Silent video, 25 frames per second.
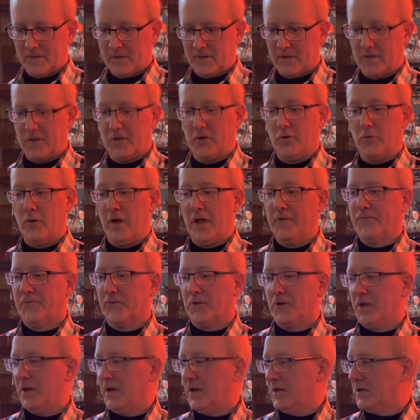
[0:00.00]
You wait
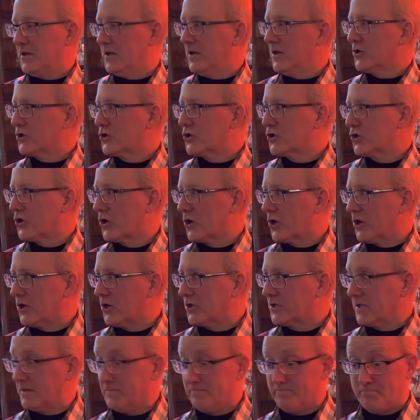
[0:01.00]
for the sugar
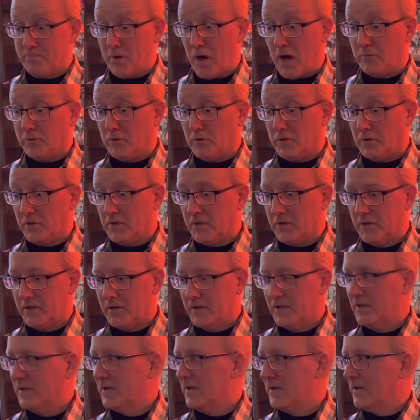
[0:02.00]
to bubble.
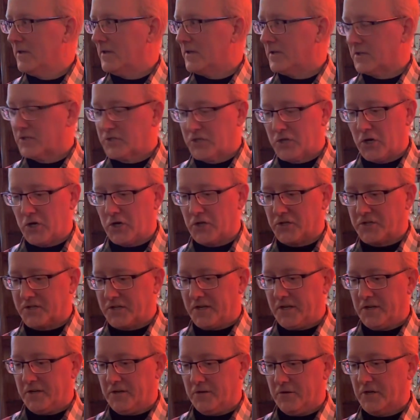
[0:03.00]
It turns
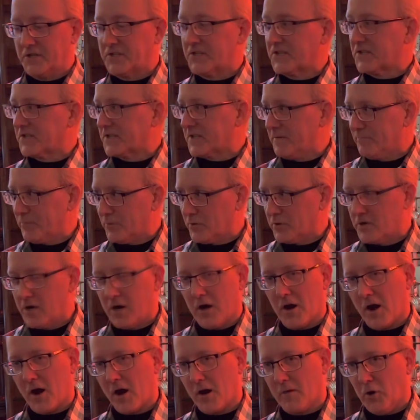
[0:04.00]
it into a simple
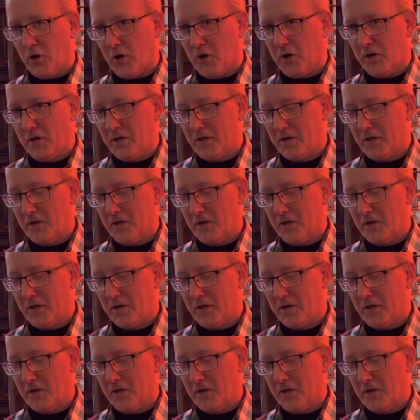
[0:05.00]
caramel.